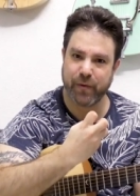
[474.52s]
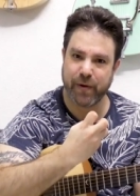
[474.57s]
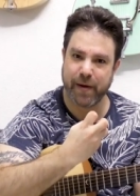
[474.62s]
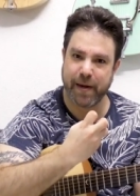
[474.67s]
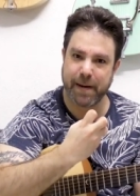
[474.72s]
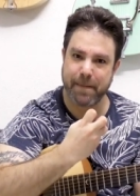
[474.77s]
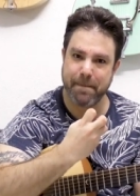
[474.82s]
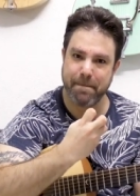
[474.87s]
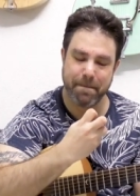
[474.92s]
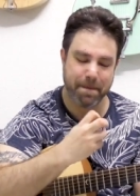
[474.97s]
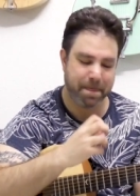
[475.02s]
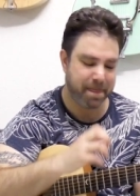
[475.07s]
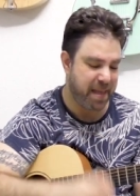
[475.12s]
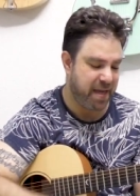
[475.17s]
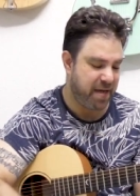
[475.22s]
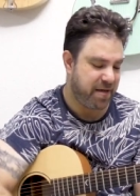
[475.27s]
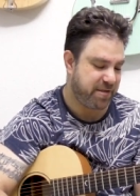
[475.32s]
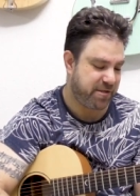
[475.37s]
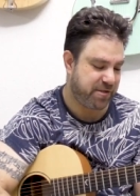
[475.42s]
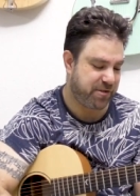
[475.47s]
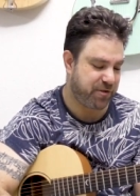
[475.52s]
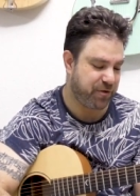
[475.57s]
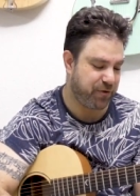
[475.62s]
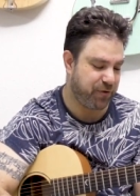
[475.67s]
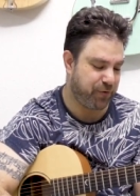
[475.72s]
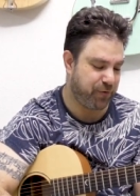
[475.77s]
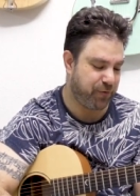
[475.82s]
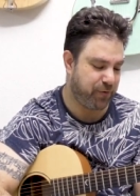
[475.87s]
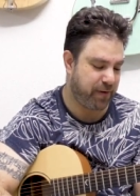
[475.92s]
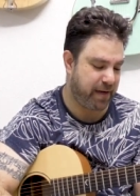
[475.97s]
Okay?
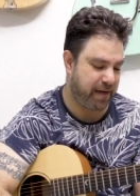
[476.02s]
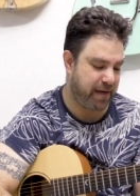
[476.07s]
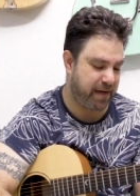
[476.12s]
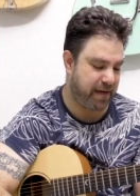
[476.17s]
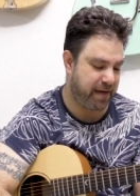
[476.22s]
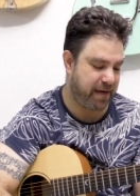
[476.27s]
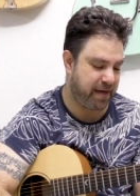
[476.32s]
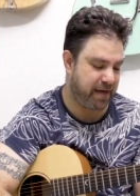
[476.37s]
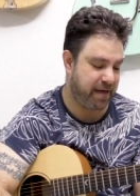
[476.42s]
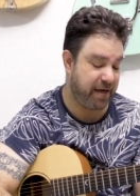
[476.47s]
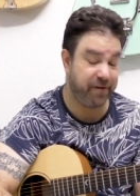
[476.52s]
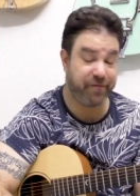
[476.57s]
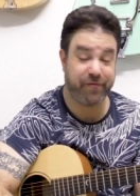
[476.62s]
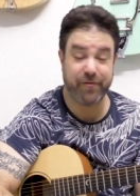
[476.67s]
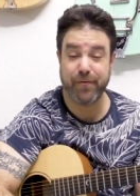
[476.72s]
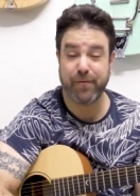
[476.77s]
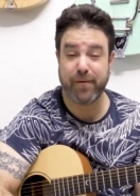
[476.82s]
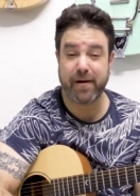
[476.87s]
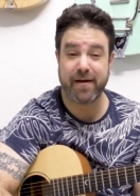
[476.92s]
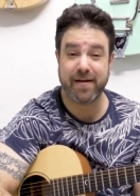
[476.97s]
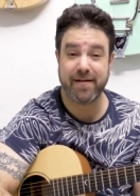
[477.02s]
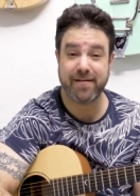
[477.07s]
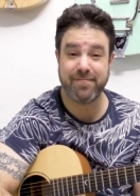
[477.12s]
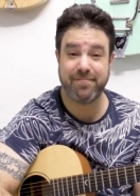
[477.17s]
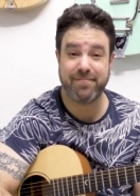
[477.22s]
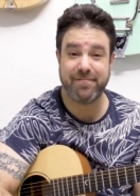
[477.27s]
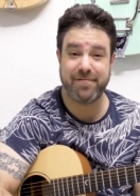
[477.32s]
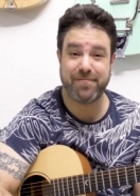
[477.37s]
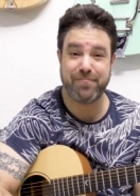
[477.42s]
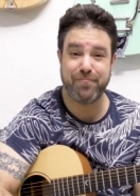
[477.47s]
So uh, if you
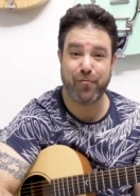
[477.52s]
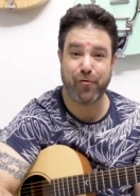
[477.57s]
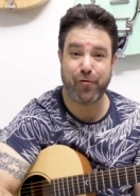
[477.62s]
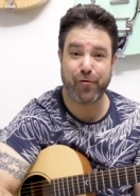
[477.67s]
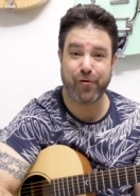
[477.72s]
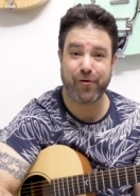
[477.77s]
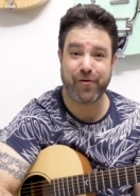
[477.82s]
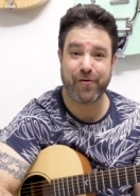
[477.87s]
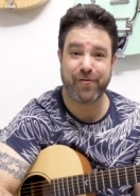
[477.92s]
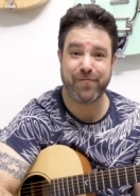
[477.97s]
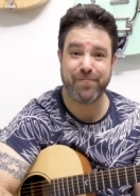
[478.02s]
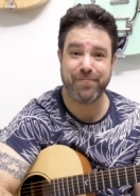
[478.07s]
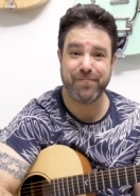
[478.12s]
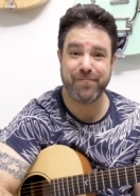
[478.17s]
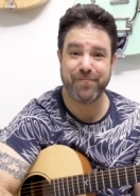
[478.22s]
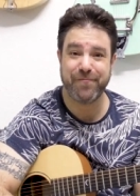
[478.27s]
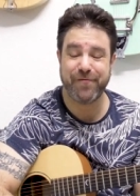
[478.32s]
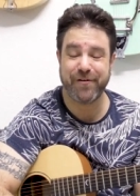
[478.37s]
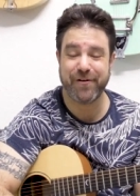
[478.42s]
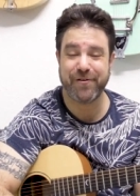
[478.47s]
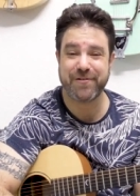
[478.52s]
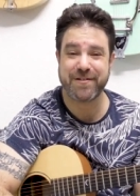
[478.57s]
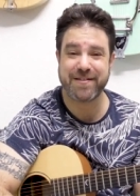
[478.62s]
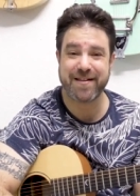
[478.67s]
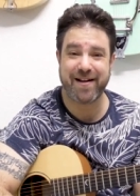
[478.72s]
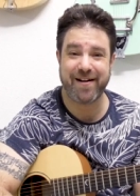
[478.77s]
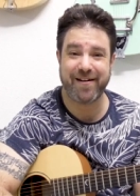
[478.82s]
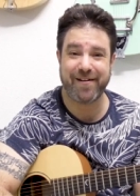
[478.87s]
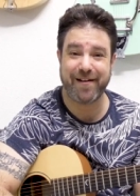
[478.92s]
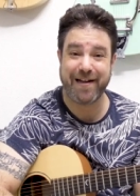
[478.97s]
want more
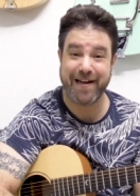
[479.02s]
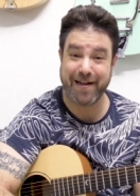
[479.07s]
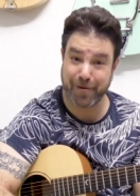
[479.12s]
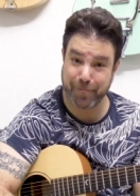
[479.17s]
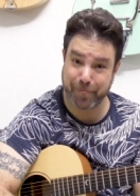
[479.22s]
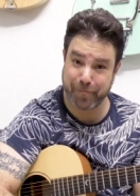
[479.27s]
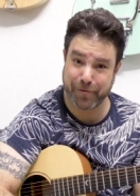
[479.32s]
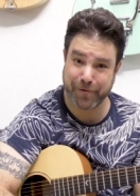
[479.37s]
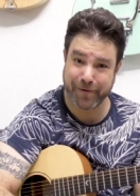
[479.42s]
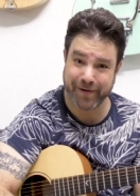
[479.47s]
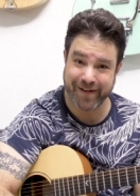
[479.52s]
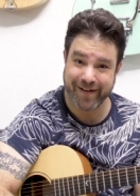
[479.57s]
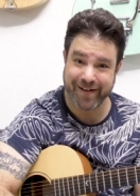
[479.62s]
fingerstyle help,